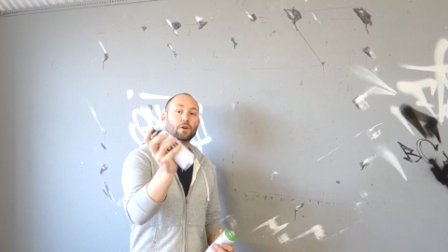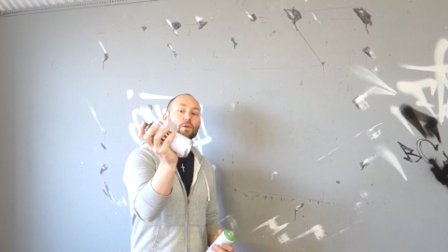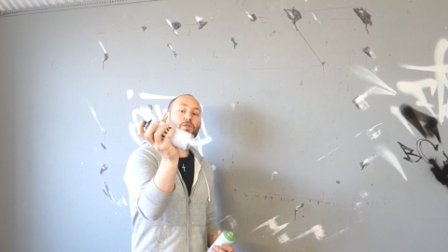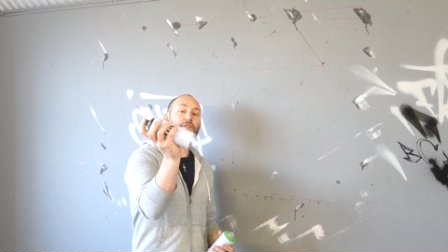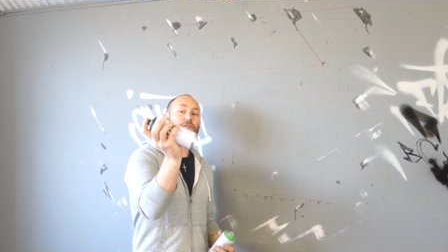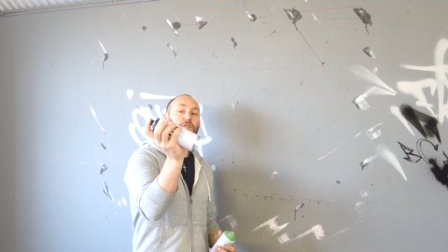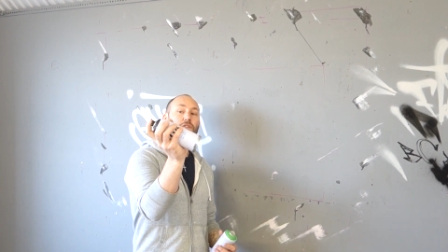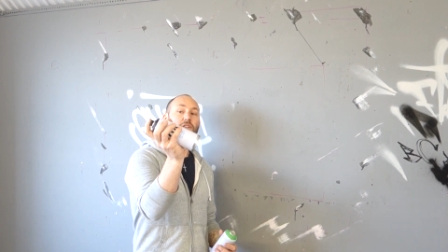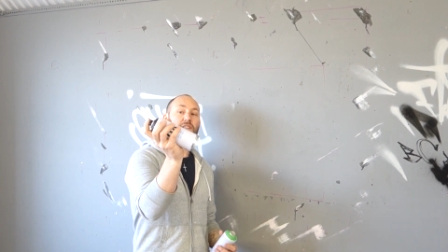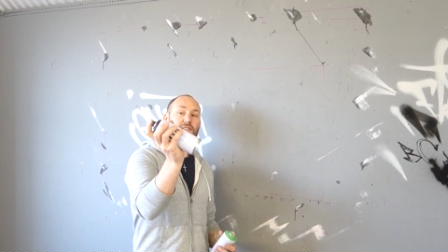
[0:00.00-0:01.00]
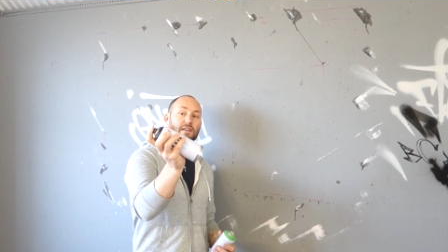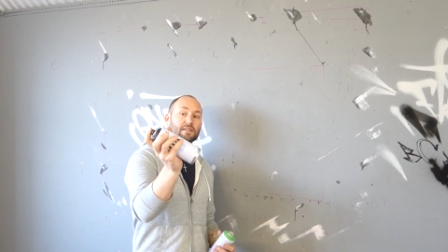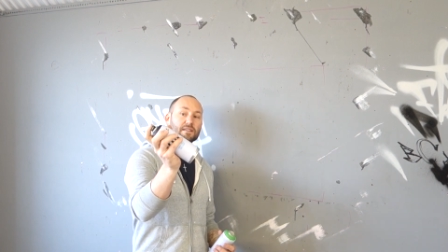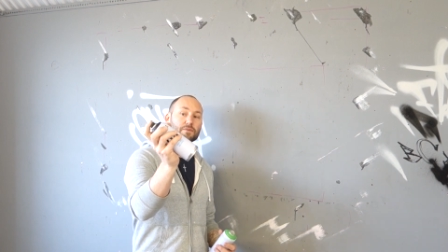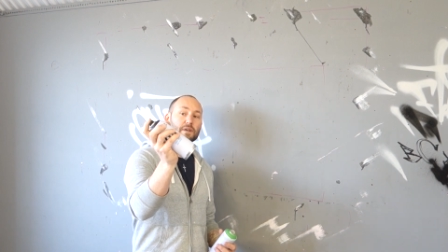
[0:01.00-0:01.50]
All you have to do is
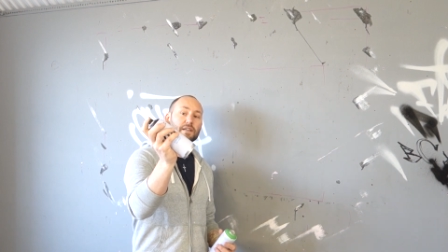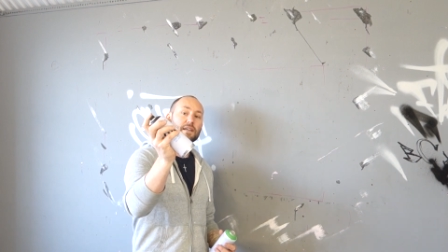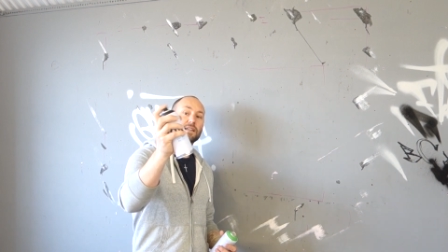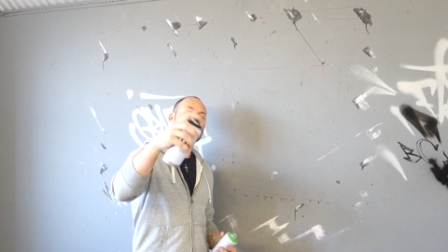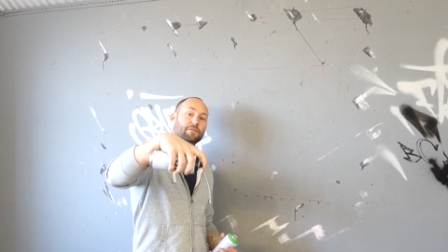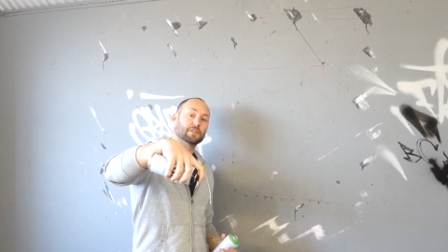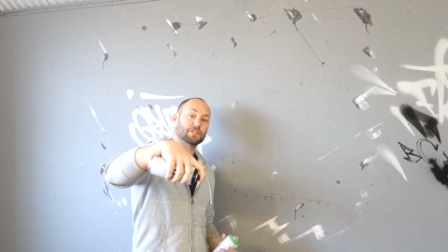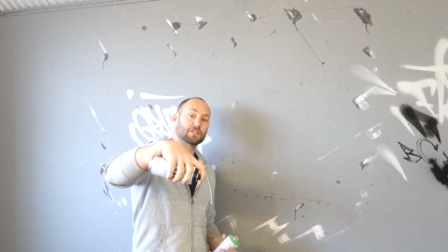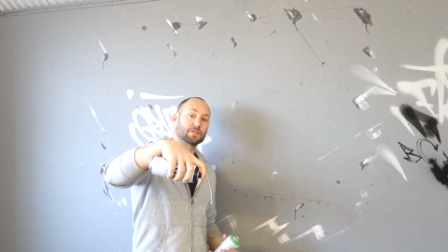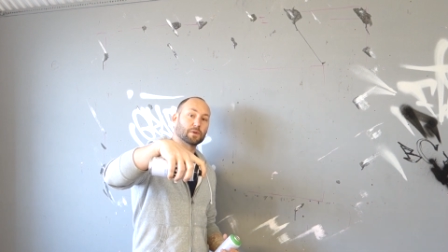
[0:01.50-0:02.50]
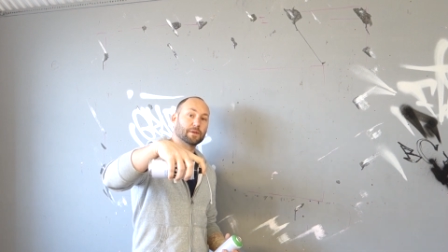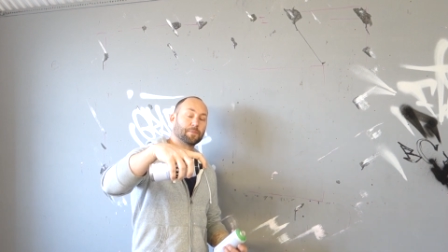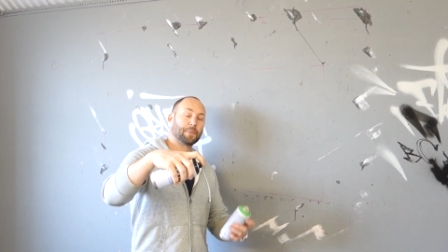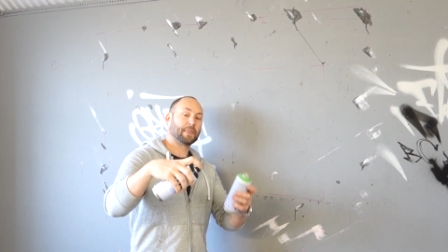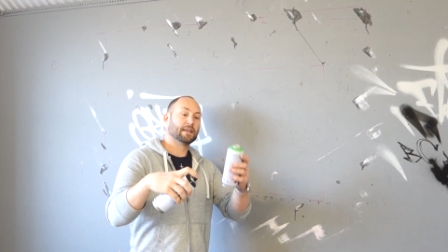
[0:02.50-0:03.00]
start this way and then finish this way.
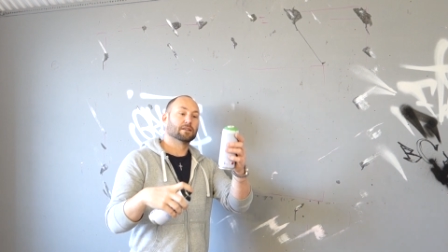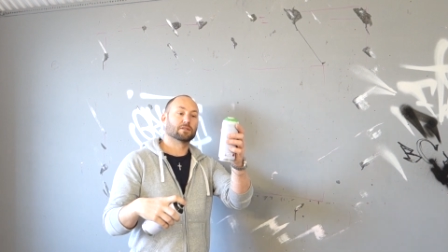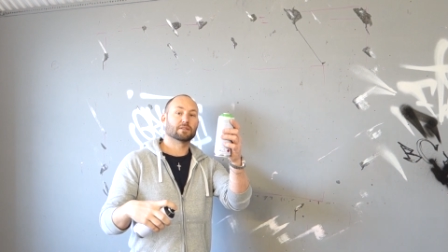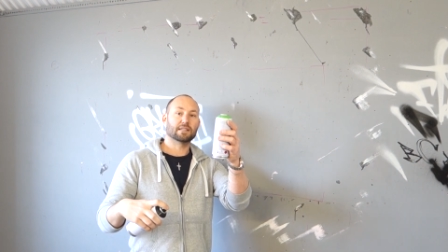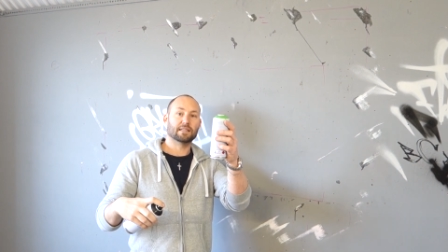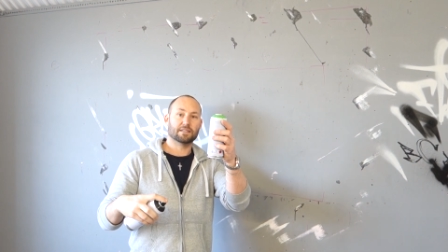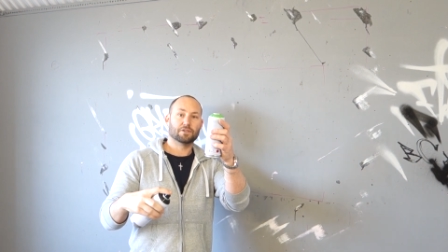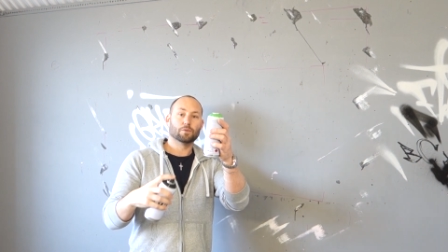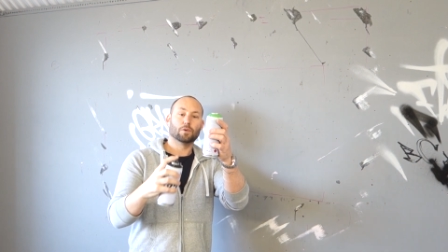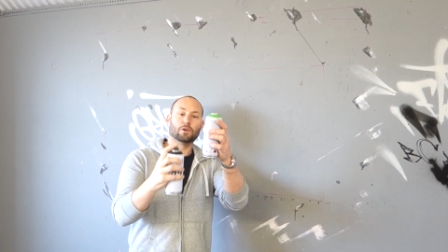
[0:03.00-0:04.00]
So say that's your